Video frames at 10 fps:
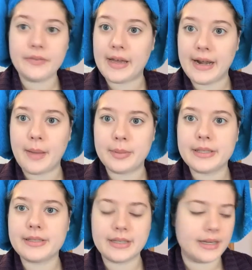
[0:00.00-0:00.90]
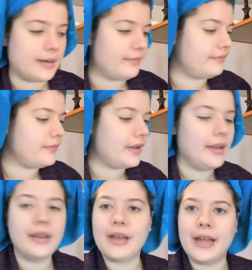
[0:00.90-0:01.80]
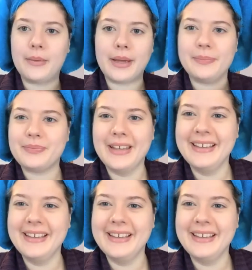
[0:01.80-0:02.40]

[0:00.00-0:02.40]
that happens, and anyway,